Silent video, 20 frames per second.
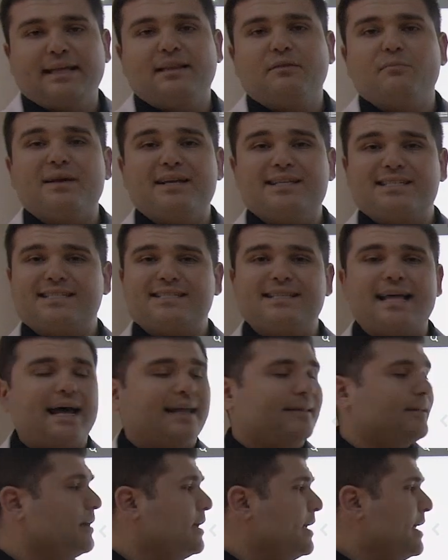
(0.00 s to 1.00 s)
It means
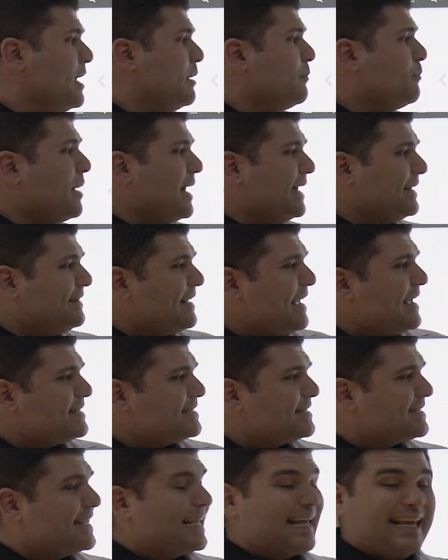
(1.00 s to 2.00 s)
that my
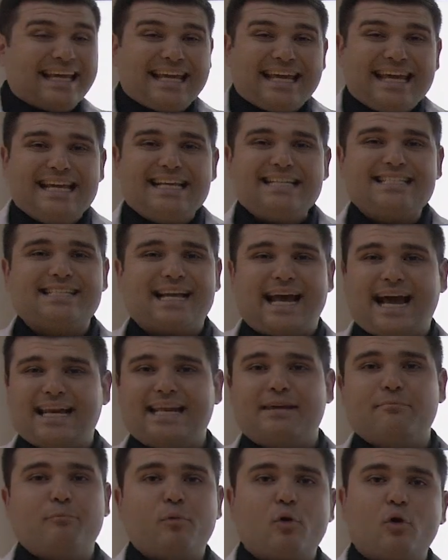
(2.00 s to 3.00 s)
desk is an
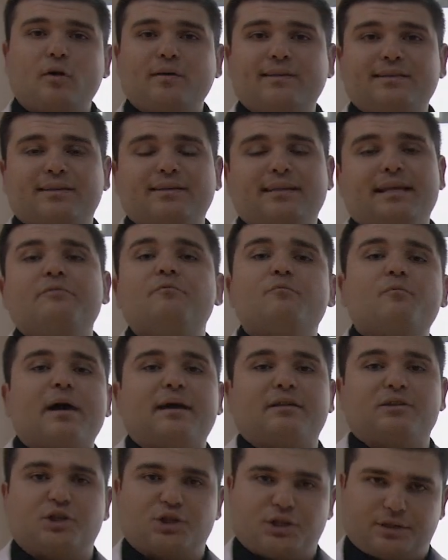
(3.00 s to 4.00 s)
important
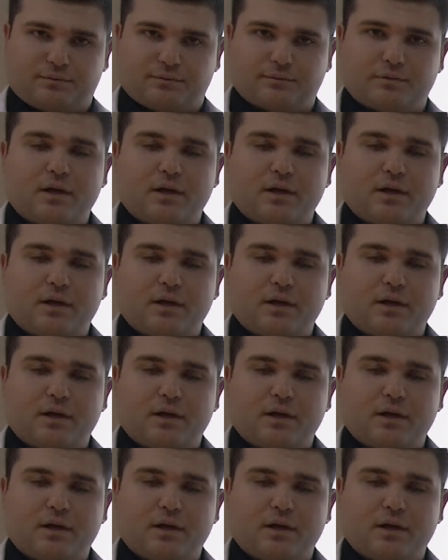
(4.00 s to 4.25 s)
invention.